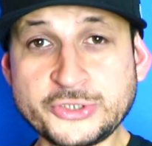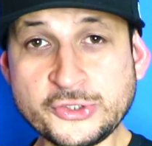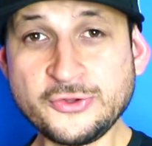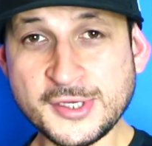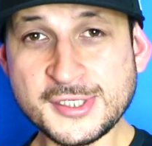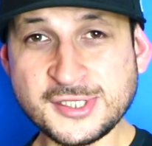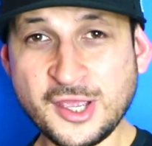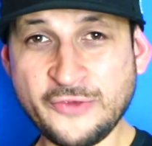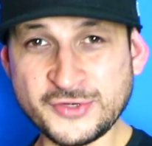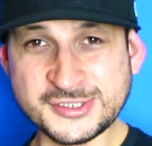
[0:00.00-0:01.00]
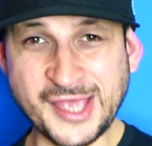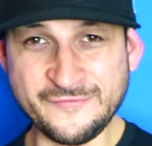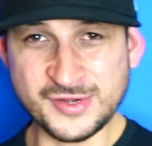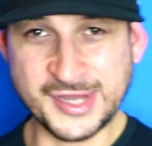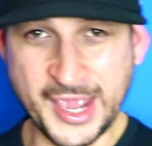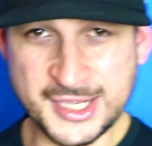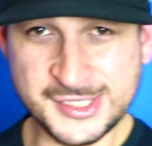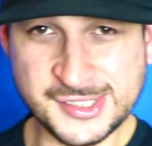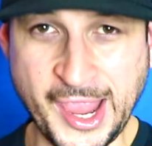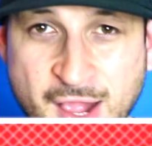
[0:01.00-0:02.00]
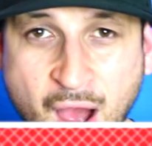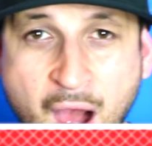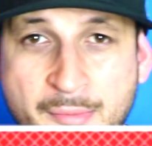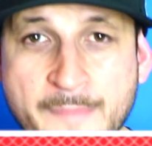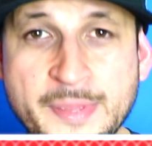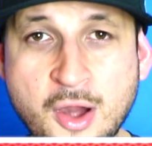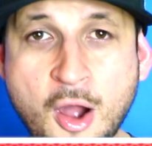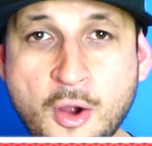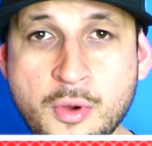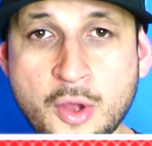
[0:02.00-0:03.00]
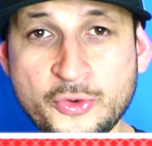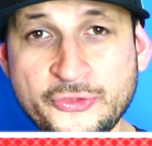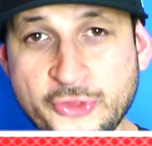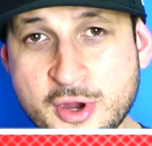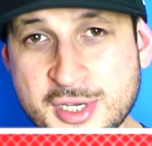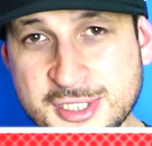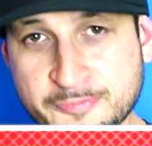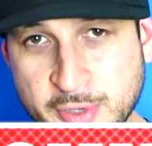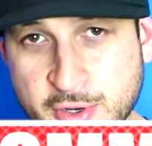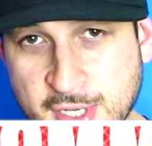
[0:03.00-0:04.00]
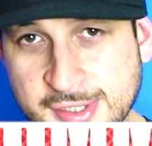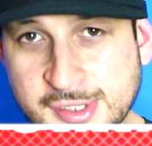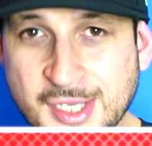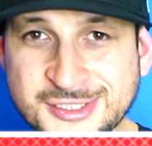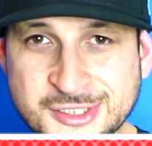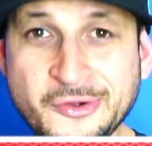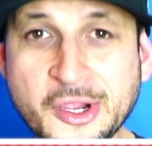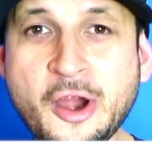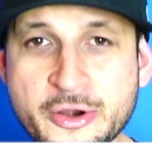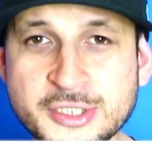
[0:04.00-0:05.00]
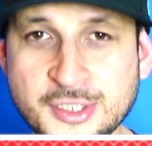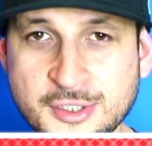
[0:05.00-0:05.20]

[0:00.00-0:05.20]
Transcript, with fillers: Do this for seven days and comment below with your experience to encourage